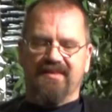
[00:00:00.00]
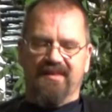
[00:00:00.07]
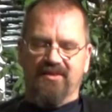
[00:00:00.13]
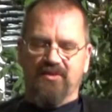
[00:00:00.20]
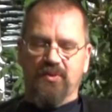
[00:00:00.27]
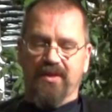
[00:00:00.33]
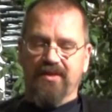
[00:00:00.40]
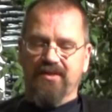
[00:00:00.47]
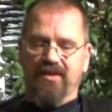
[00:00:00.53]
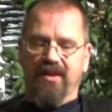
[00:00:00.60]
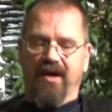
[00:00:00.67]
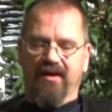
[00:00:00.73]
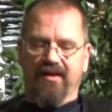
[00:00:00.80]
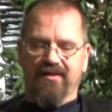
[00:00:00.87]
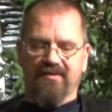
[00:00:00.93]
and
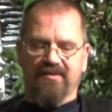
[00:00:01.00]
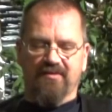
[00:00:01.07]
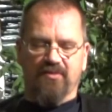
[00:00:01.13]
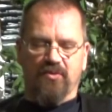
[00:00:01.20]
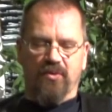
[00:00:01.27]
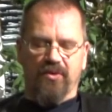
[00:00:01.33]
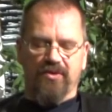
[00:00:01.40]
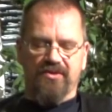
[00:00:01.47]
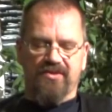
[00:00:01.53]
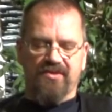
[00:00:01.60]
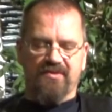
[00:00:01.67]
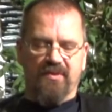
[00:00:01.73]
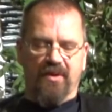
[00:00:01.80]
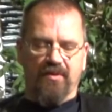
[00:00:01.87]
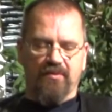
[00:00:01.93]
29, of
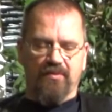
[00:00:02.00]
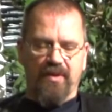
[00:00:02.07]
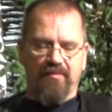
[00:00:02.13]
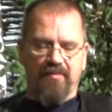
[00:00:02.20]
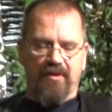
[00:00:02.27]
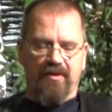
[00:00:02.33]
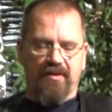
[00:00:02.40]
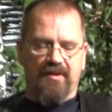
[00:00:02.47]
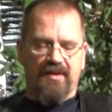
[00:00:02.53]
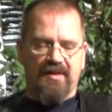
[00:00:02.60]
course, were women.